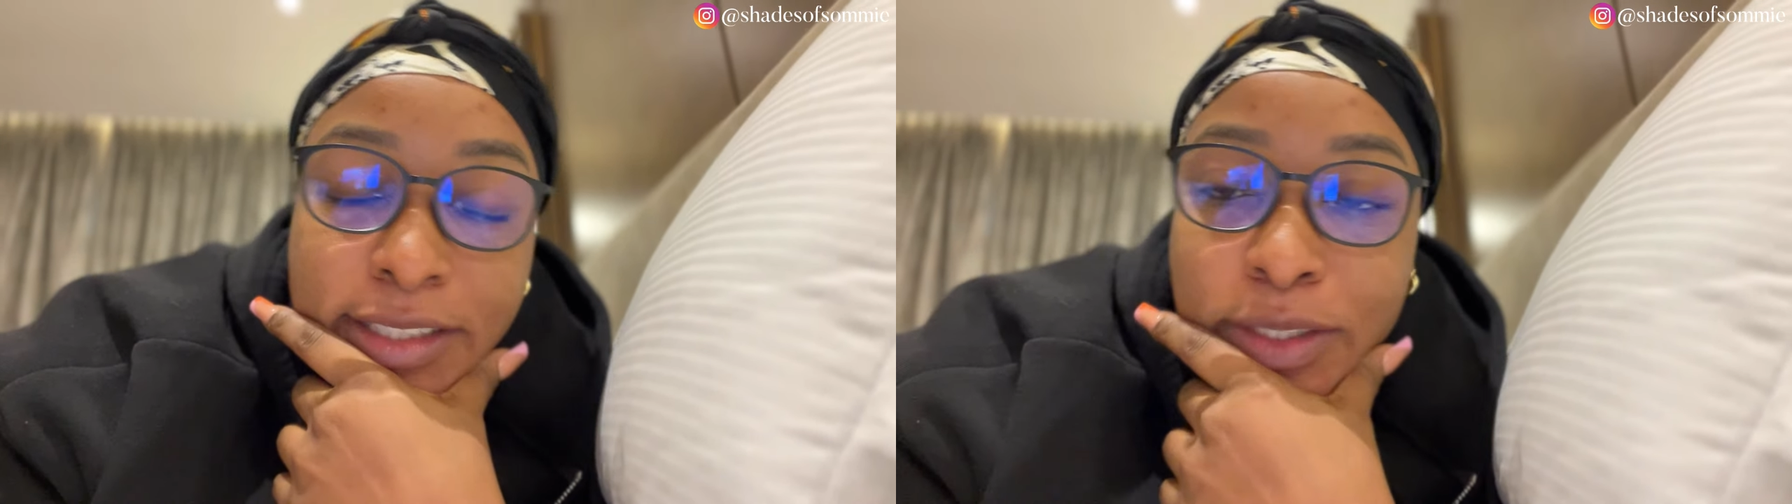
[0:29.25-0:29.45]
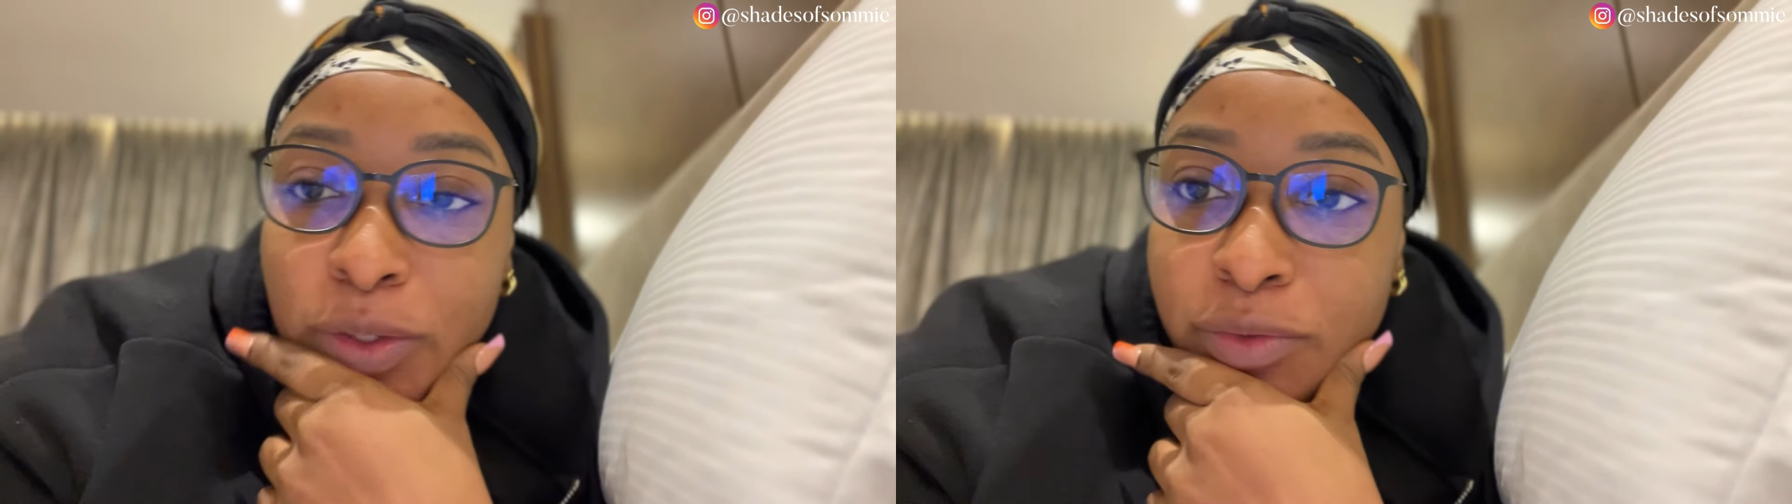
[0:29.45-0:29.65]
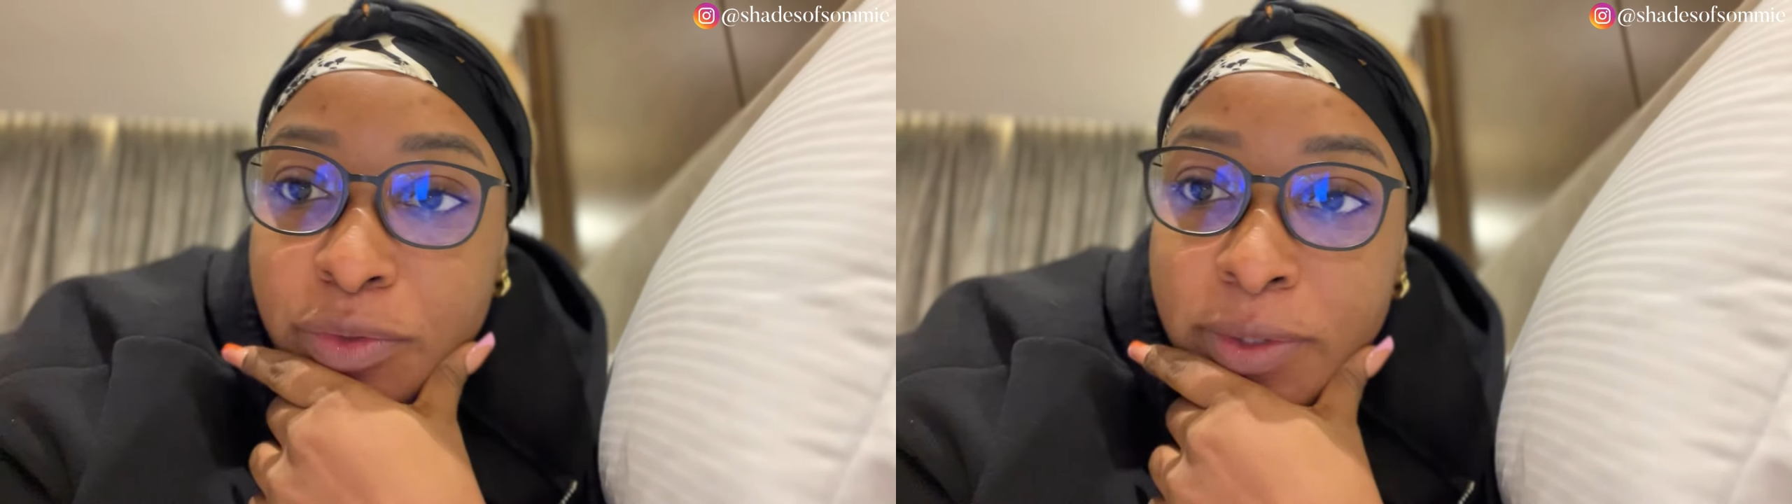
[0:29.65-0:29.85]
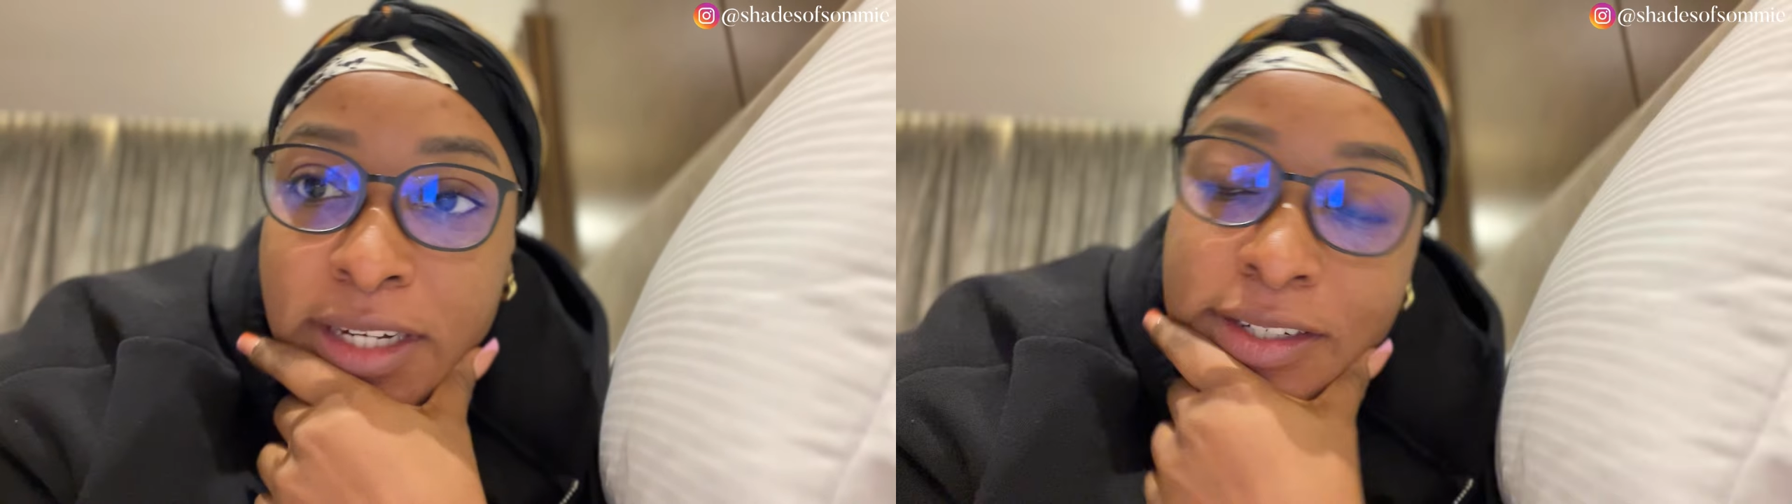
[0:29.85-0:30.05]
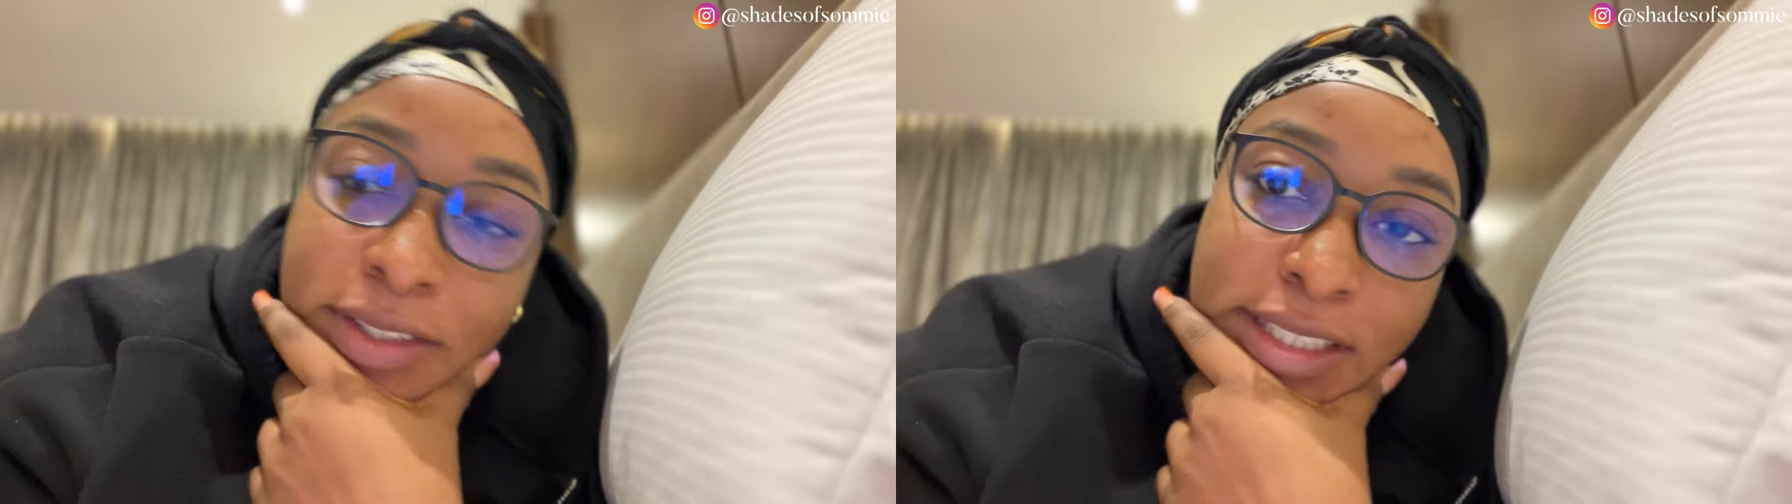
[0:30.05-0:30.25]
go for
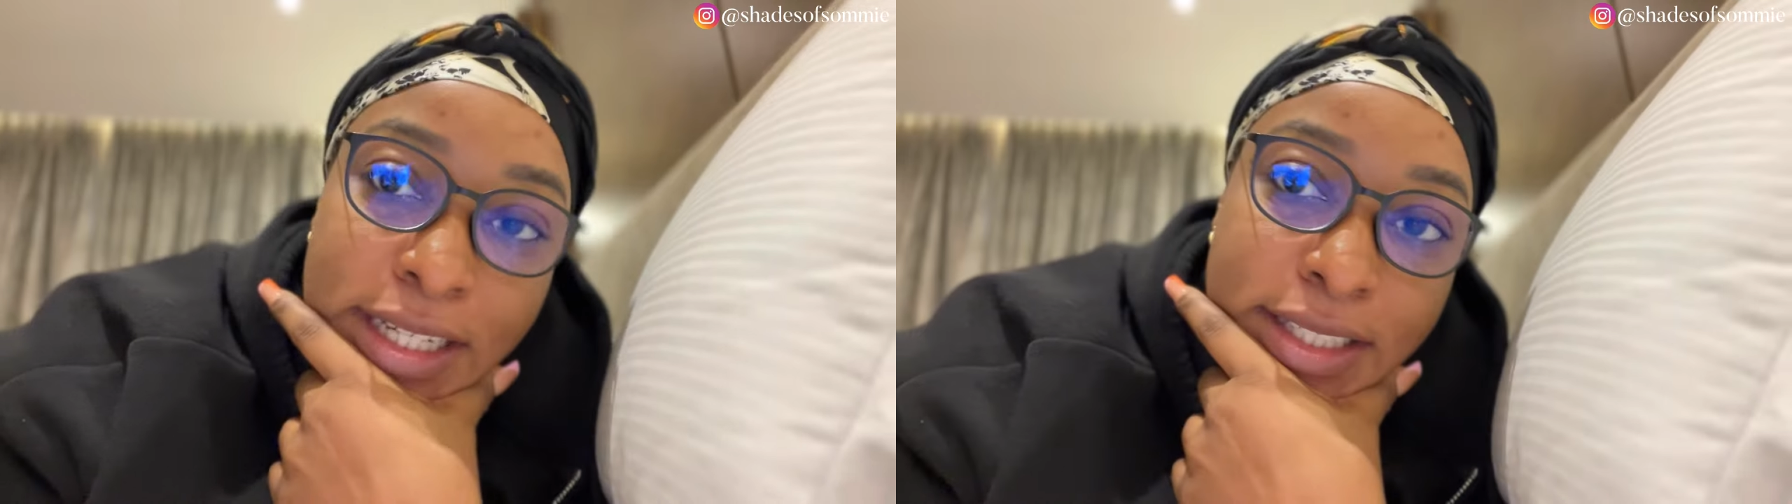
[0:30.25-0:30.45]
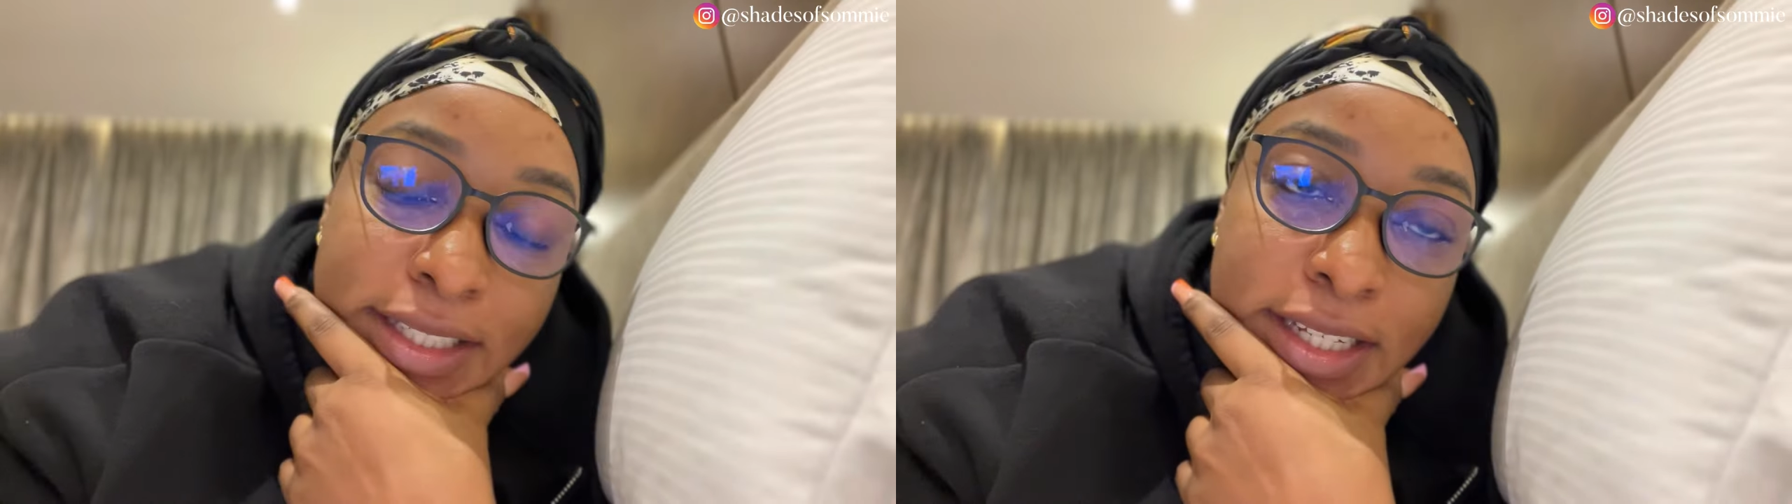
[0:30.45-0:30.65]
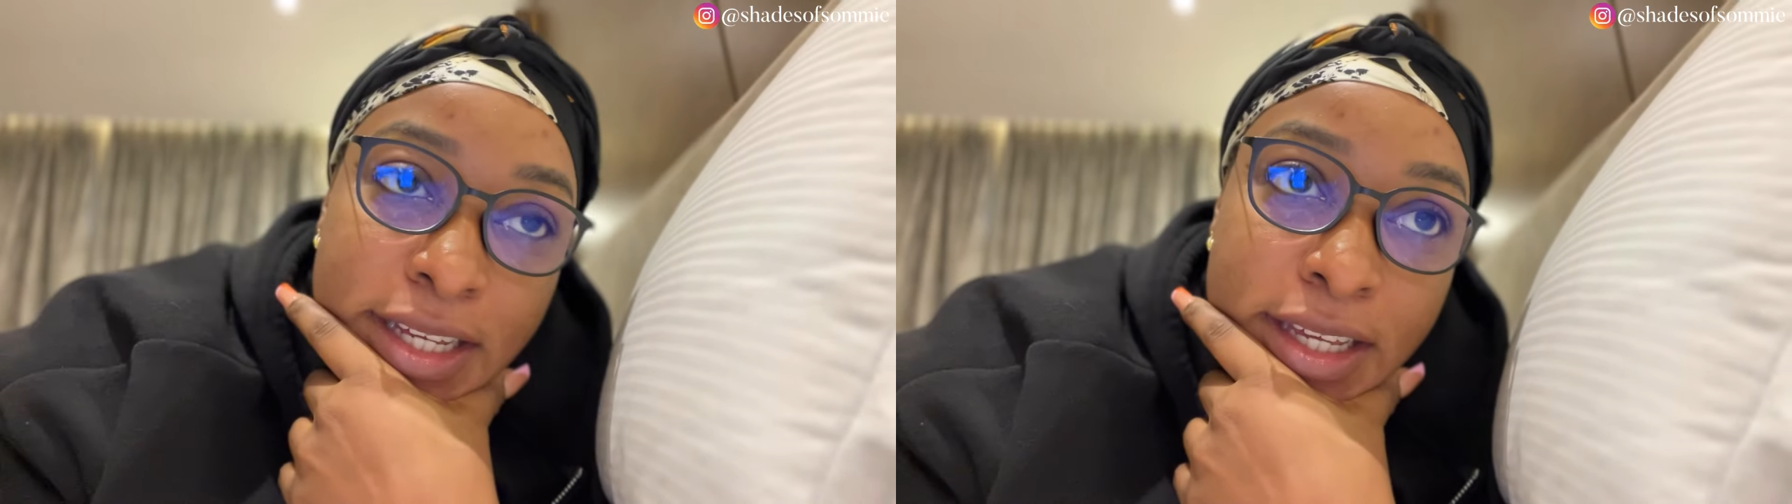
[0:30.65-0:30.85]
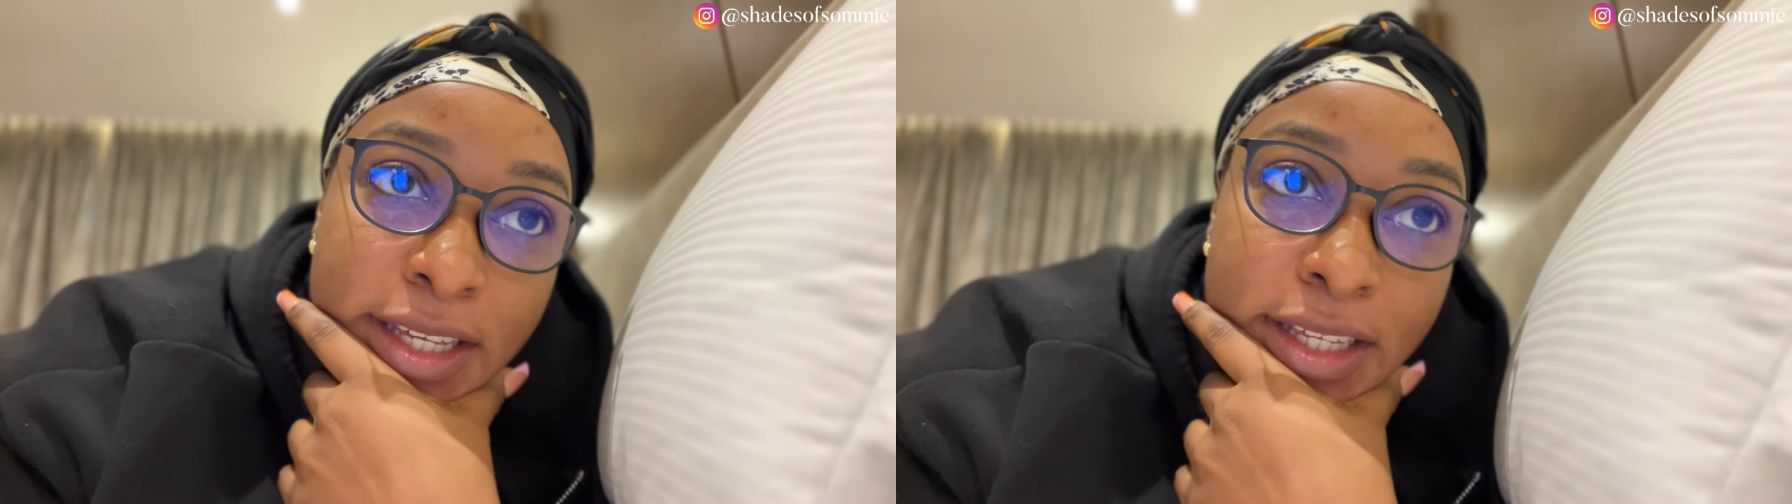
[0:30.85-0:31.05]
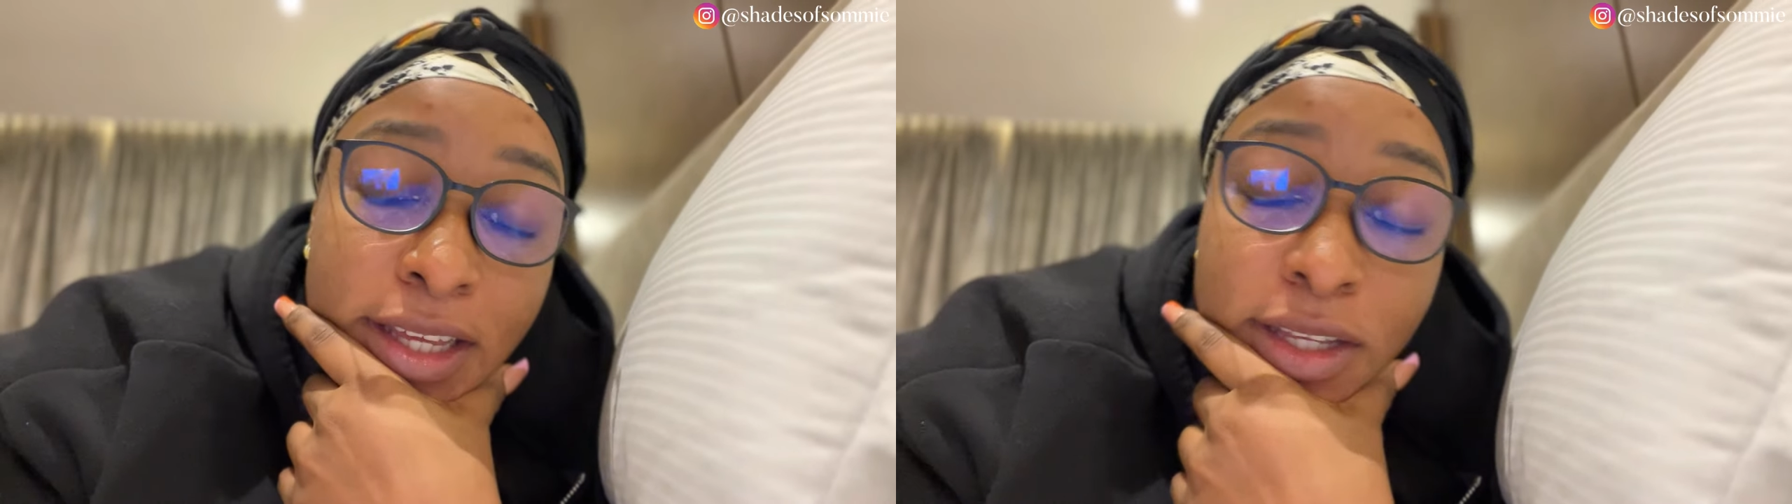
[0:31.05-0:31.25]
riding on Saturday,